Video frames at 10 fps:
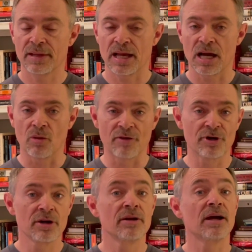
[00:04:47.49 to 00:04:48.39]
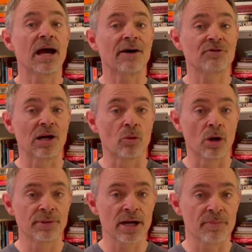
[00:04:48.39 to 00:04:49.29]
However, after I
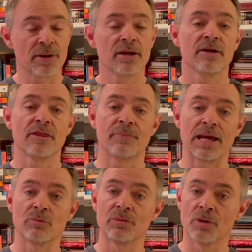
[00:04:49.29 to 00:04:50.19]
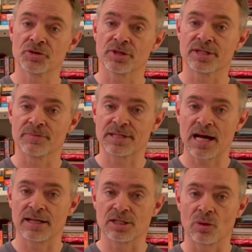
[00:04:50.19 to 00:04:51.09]
warmed up, the pain would mostly
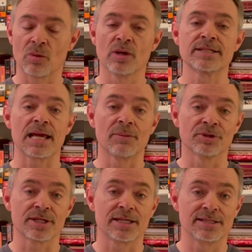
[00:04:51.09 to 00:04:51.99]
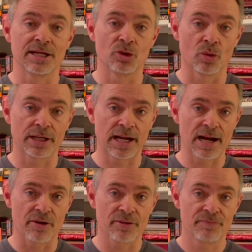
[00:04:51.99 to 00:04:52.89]
subside, so I was able to continue working out.